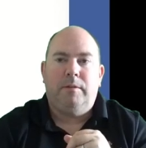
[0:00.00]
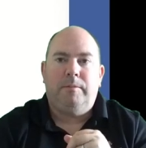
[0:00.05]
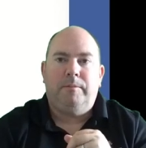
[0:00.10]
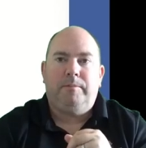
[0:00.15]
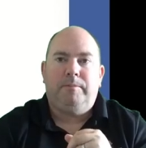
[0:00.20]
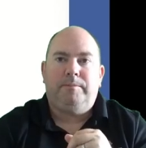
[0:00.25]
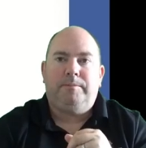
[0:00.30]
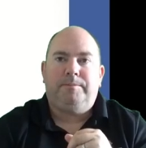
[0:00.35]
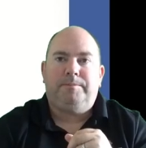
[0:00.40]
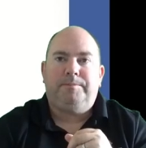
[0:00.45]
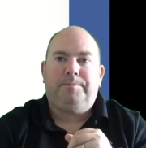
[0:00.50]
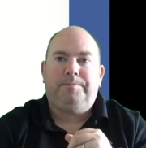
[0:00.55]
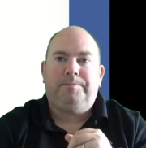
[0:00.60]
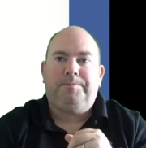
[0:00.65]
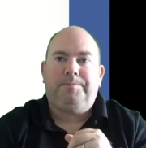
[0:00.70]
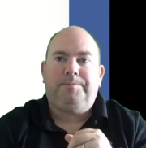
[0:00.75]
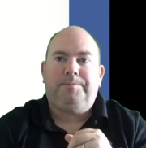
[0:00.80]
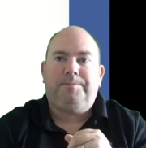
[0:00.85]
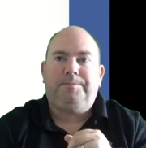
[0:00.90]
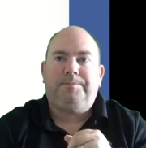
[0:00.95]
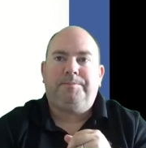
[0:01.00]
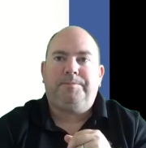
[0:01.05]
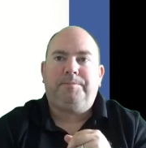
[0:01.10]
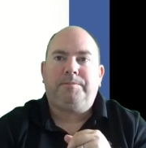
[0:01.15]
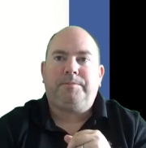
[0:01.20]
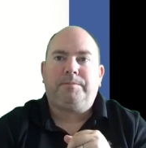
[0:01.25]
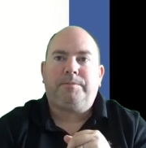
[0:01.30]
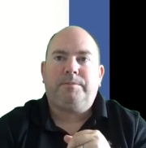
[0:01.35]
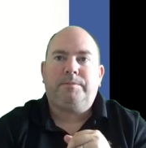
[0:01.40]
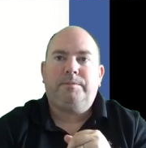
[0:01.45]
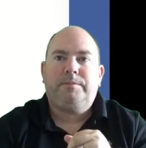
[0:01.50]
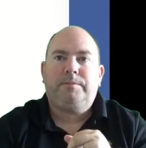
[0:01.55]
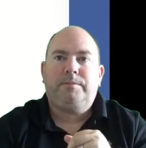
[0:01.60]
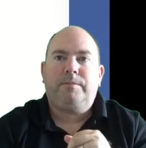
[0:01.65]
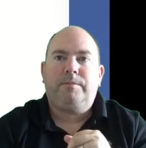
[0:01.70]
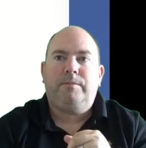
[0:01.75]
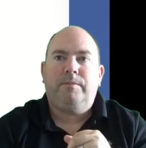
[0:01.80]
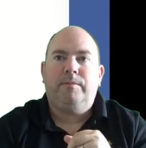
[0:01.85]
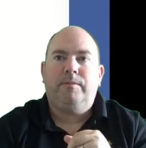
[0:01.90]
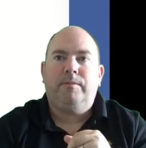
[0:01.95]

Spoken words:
Nothing is said.